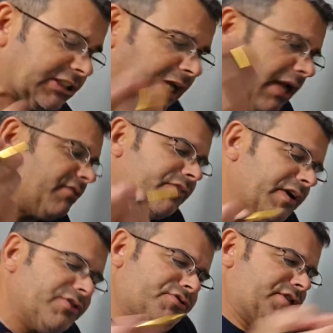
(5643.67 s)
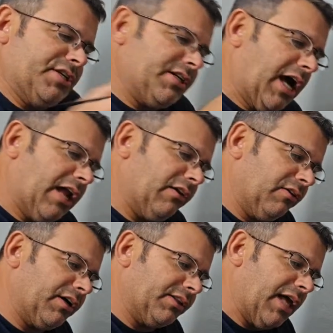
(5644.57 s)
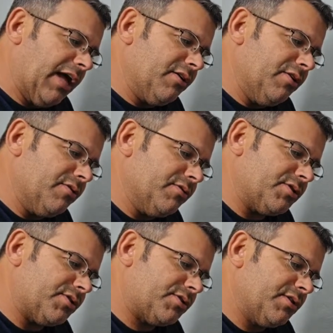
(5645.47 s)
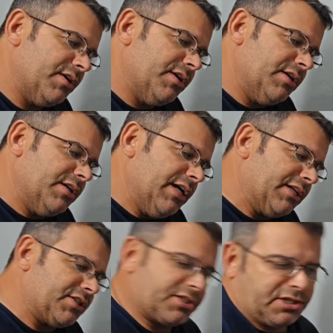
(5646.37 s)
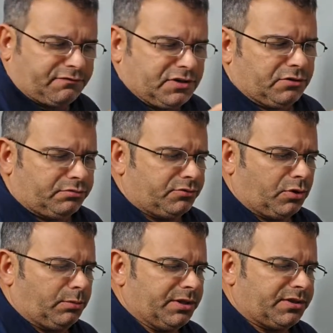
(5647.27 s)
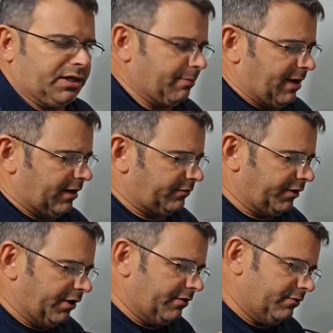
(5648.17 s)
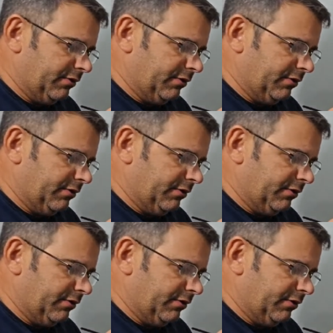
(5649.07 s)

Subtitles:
kind of interesting to kind of look at that. It's just stuff you don't normally think about. And